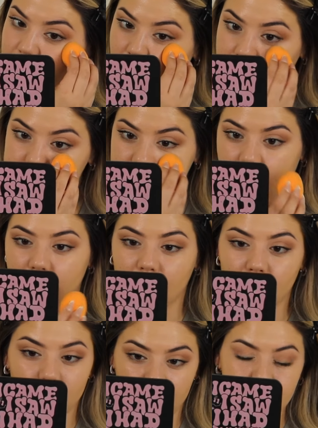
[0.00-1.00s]
that's
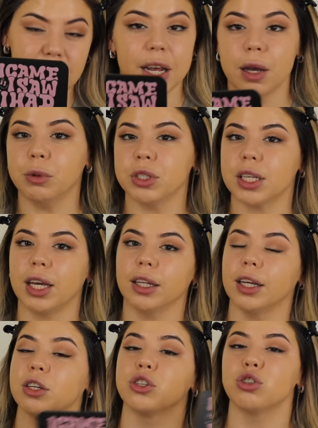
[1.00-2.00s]
how I've been able to get
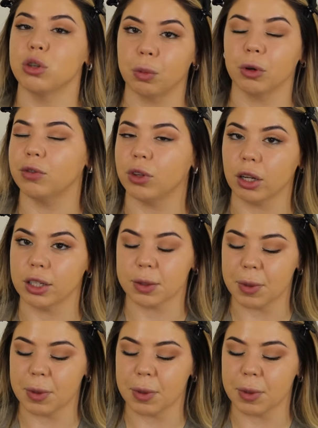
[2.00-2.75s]
like a super flawless